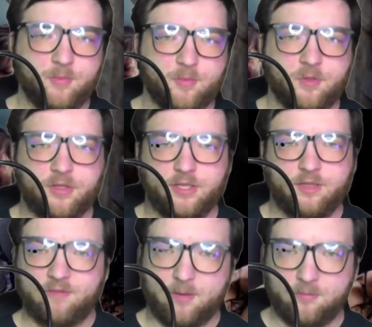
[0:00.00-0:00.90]
but, like,
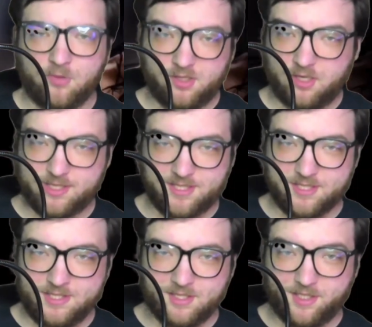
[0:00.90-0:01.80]
Venom really didn't exist
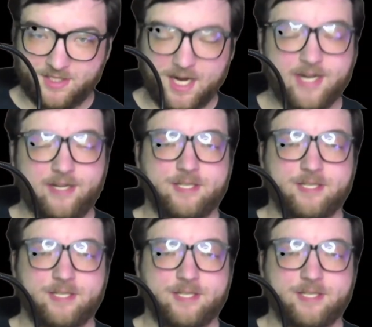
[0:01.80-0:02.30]
until, like, the 90s,